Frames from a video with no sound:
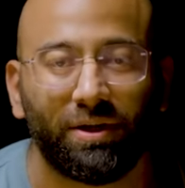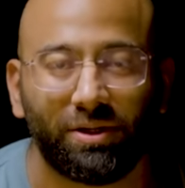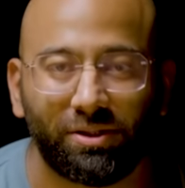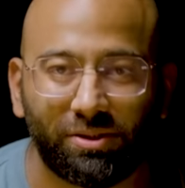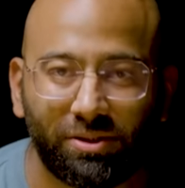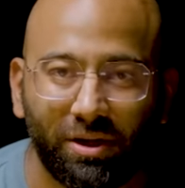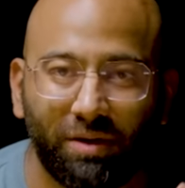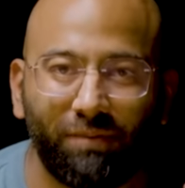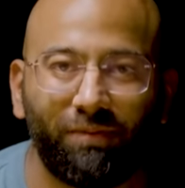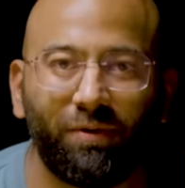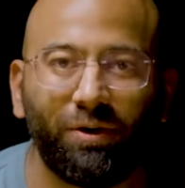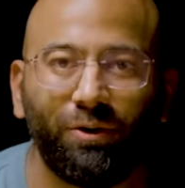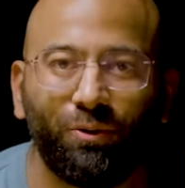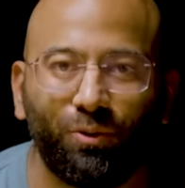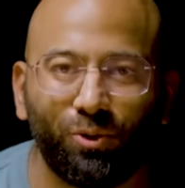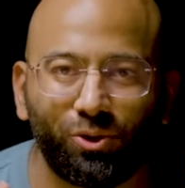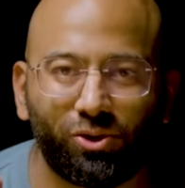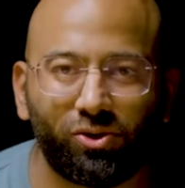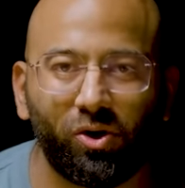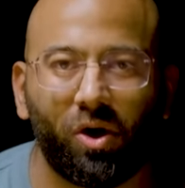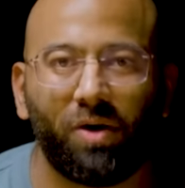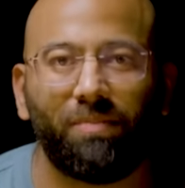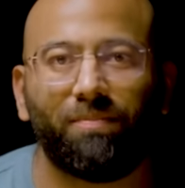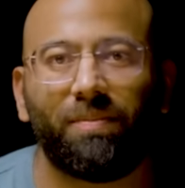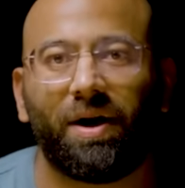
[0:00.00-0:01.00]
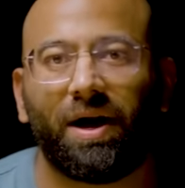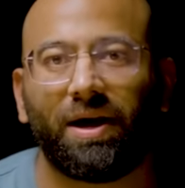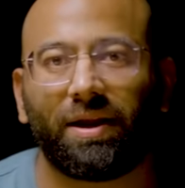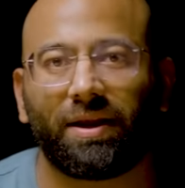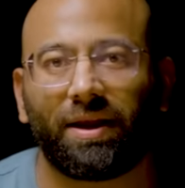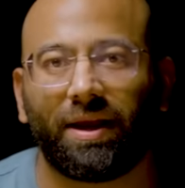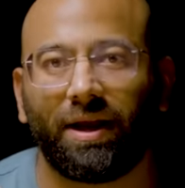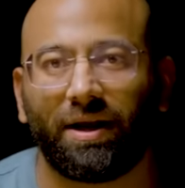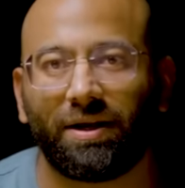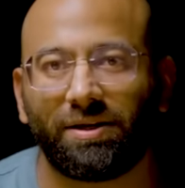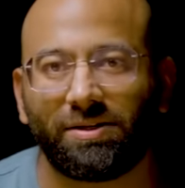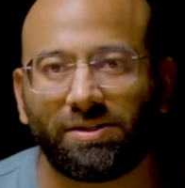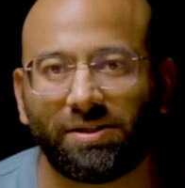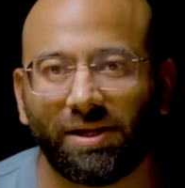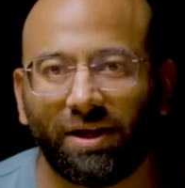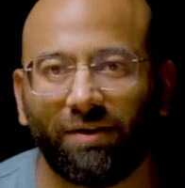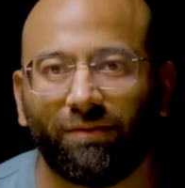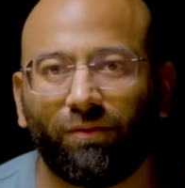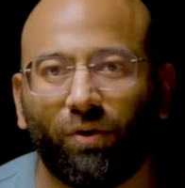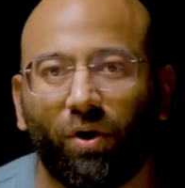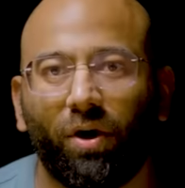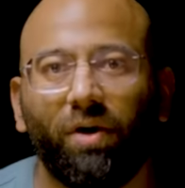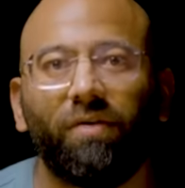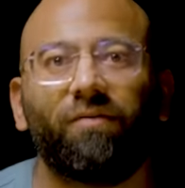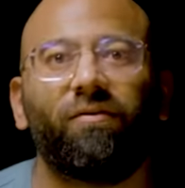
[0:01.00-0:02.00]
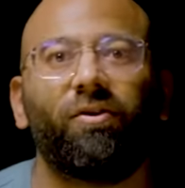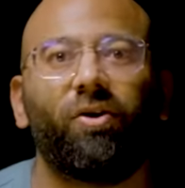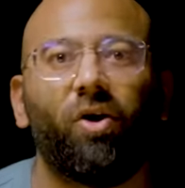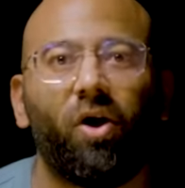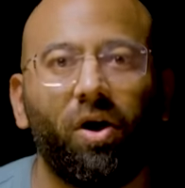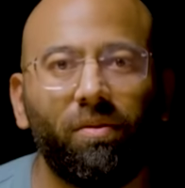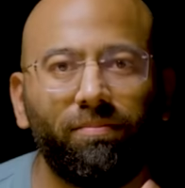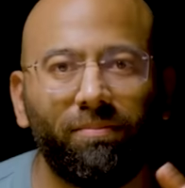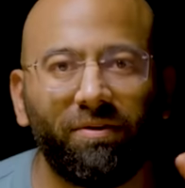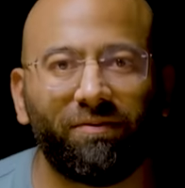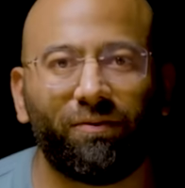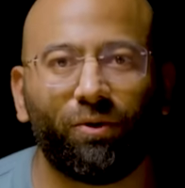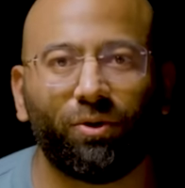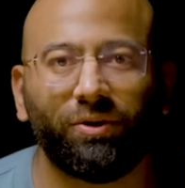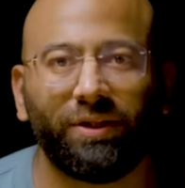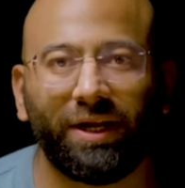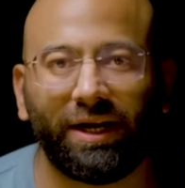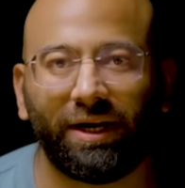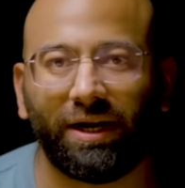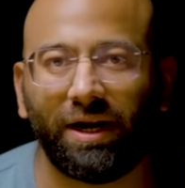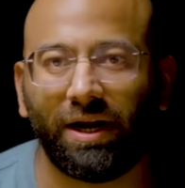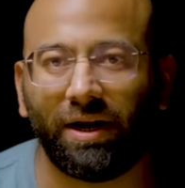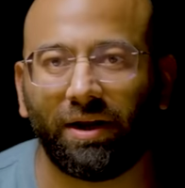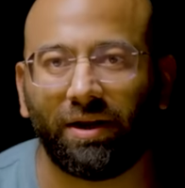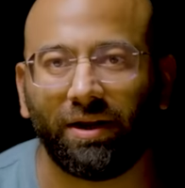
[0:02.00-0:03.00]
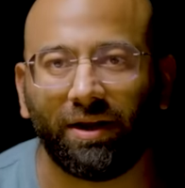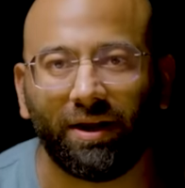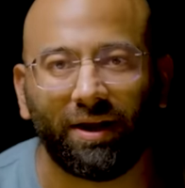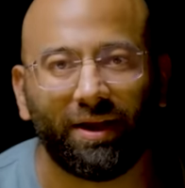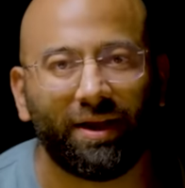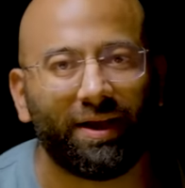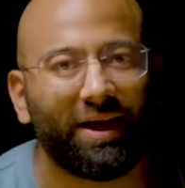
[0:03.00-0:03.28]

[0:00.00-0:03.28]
someone who saw markets evolve long before they did,